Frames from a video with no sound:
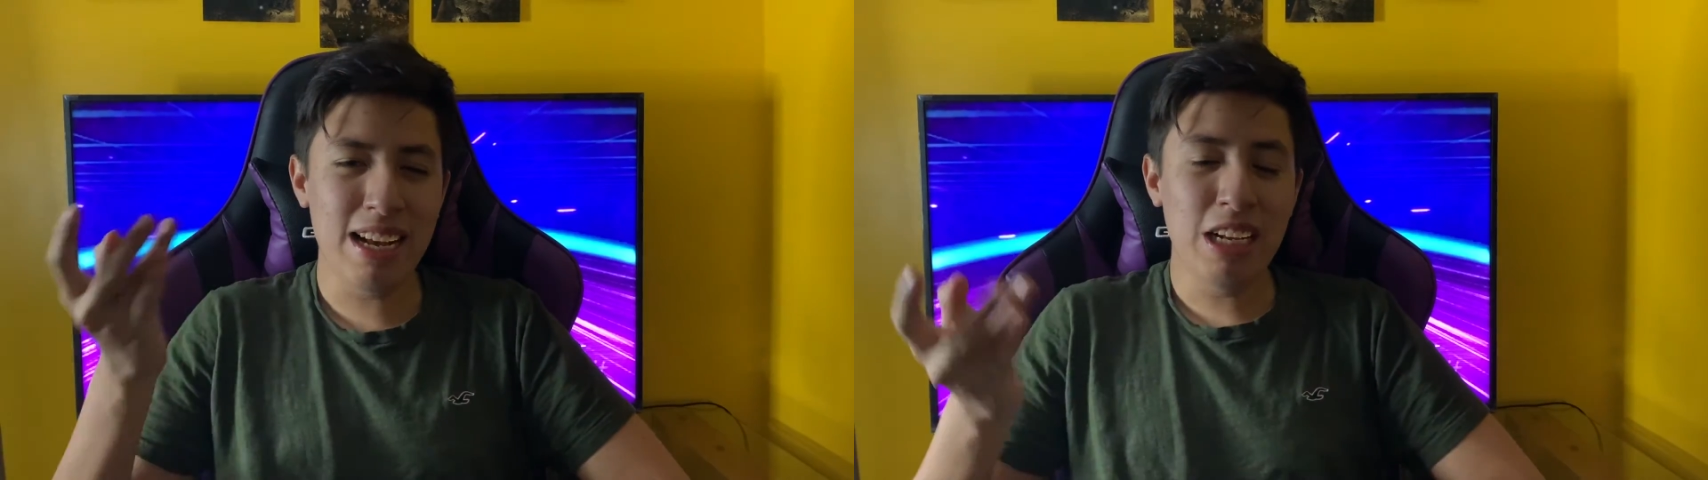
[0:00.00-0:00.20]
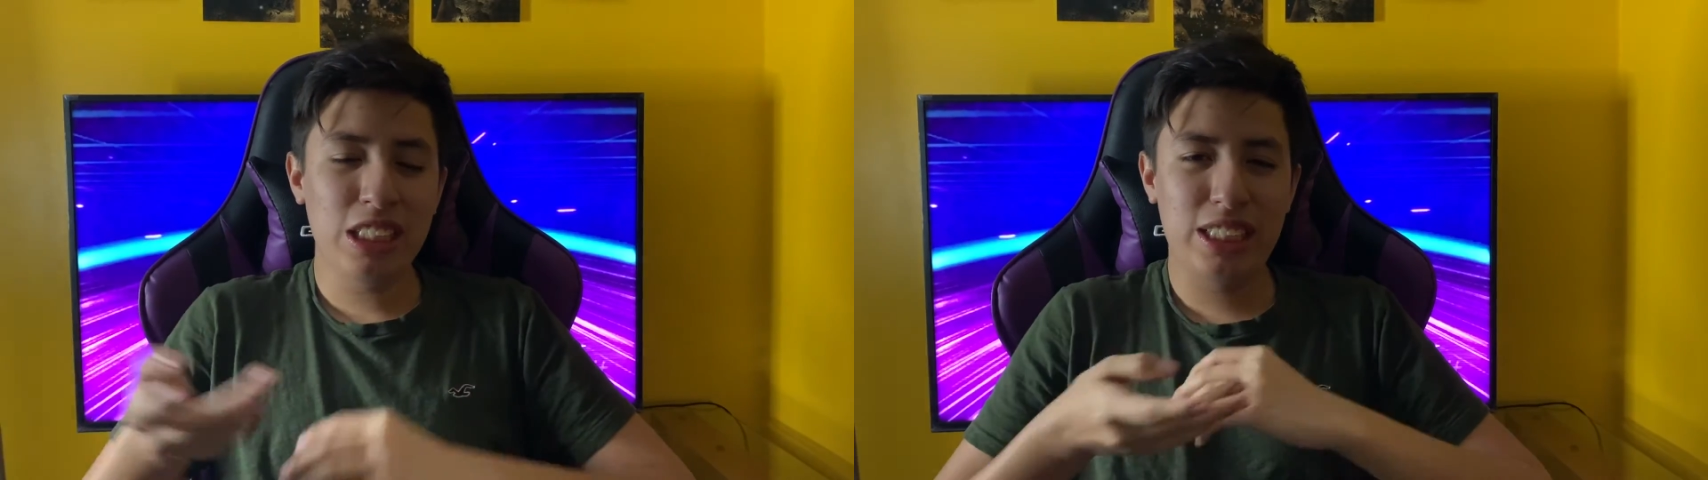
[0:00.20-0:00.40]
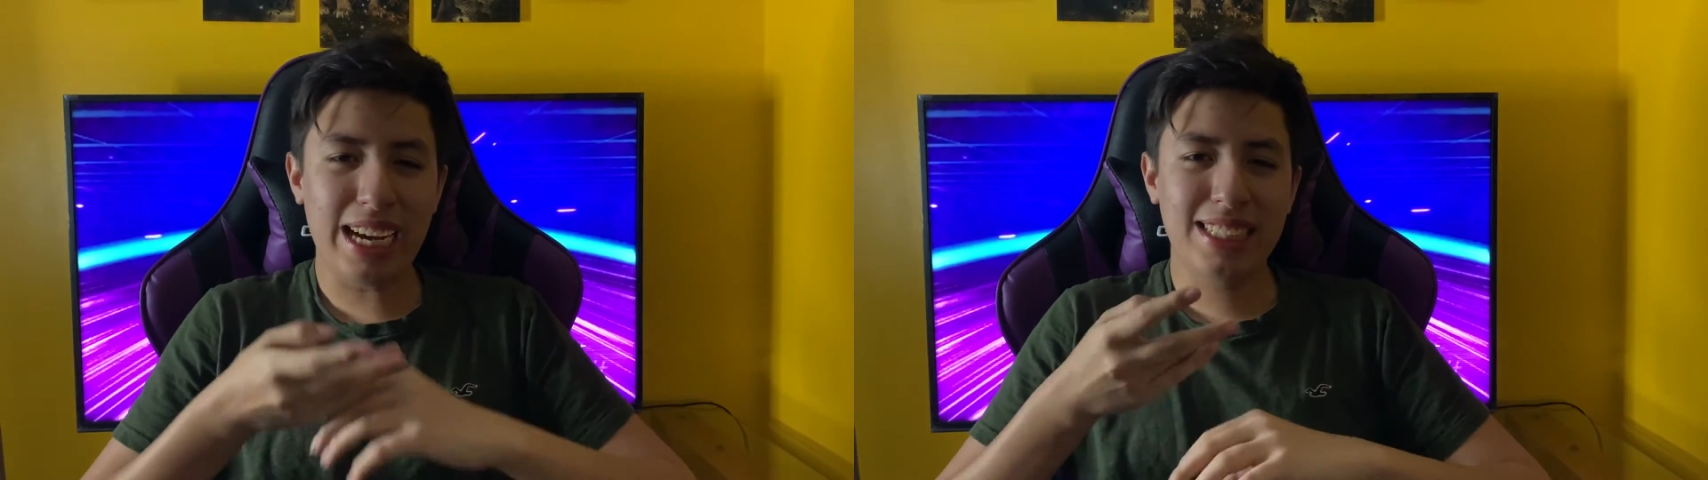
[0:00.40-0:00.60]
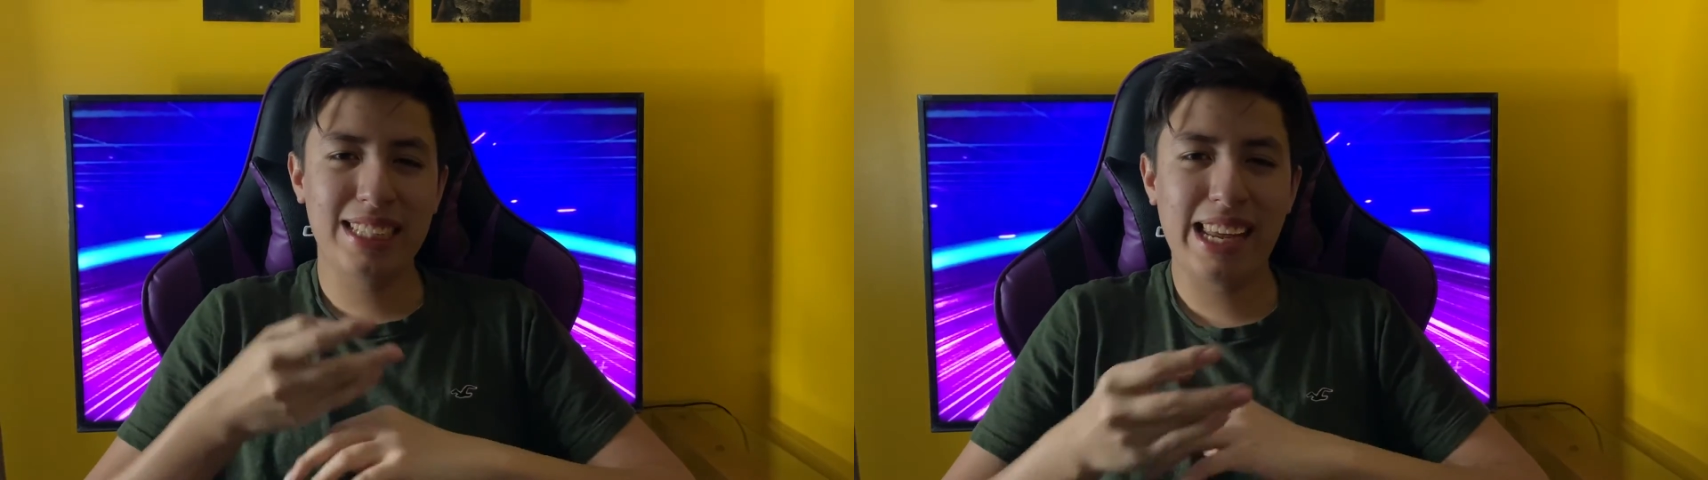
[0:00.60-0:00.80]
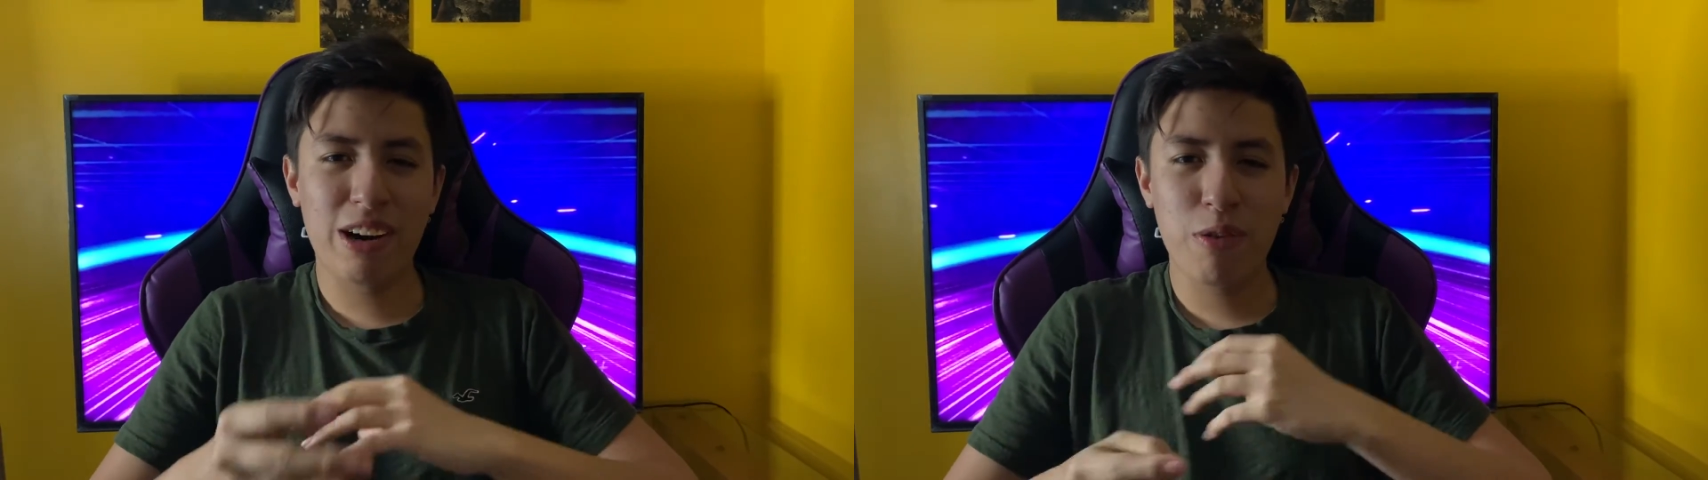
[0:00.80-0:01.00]
Zack
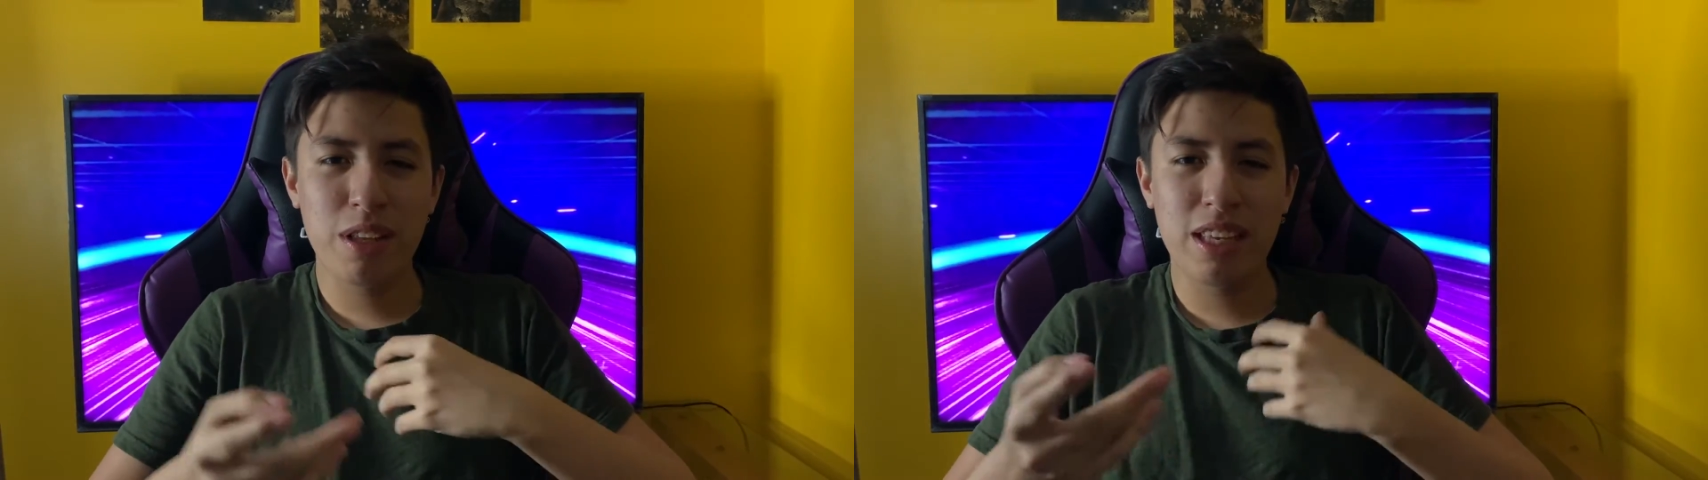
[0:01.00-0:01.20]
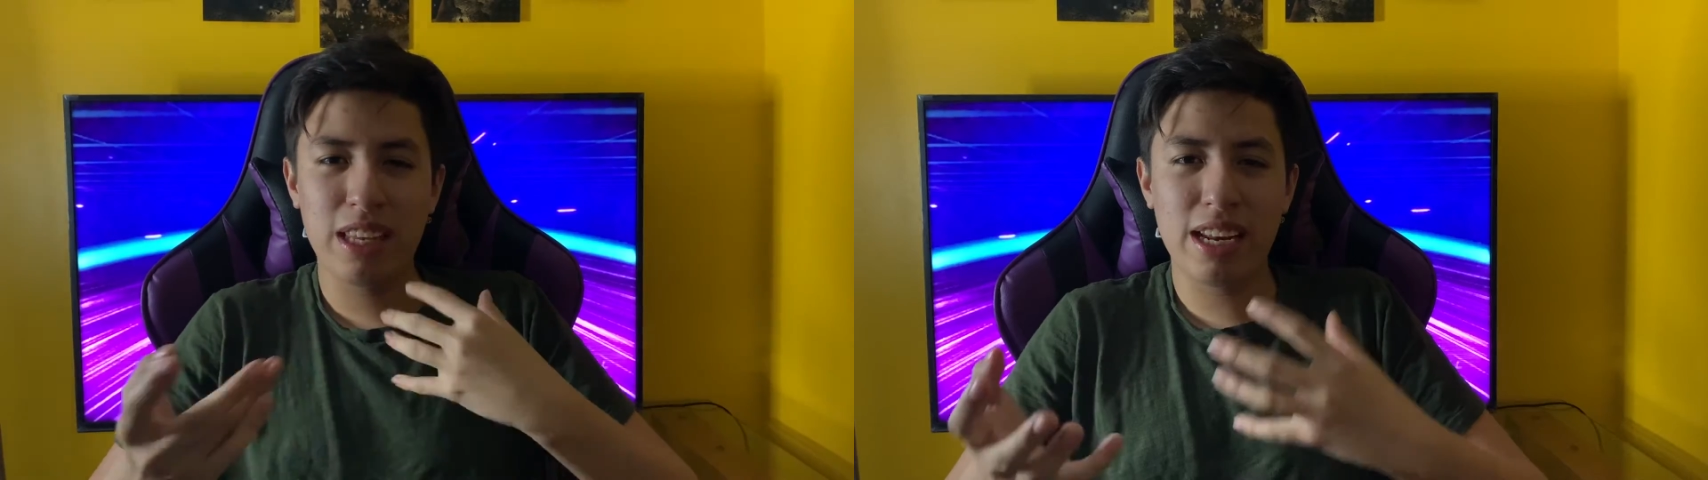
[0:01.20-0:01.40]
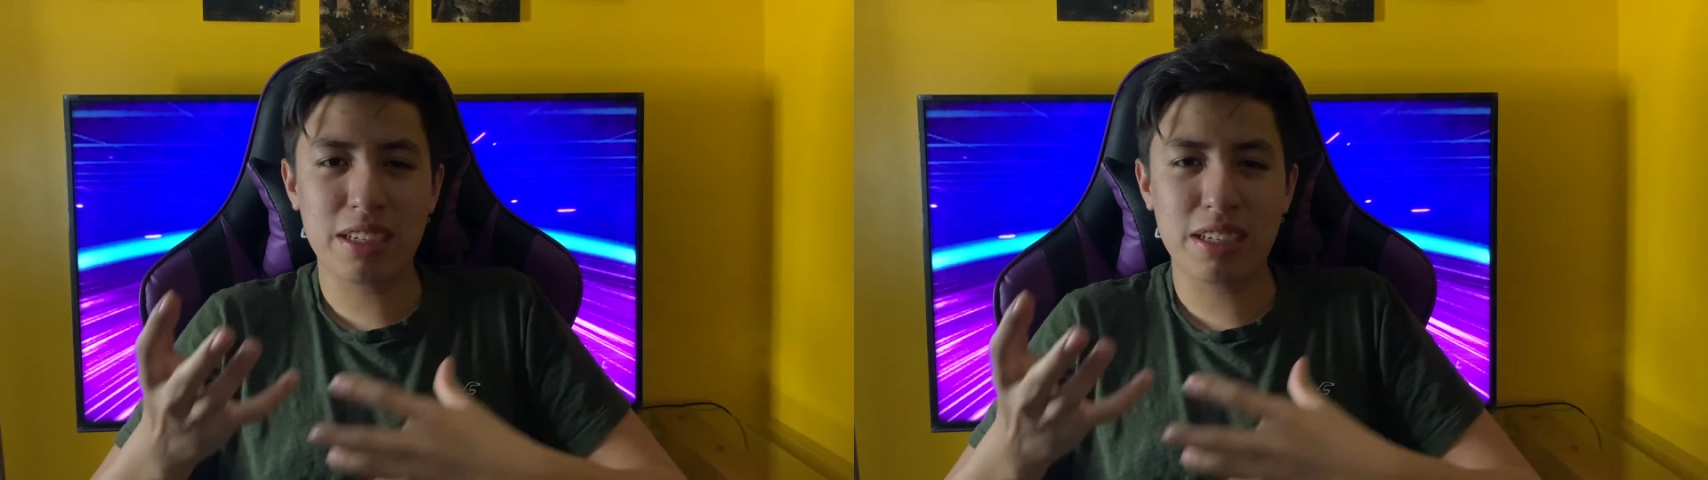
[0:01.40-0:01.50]
Snyder really did a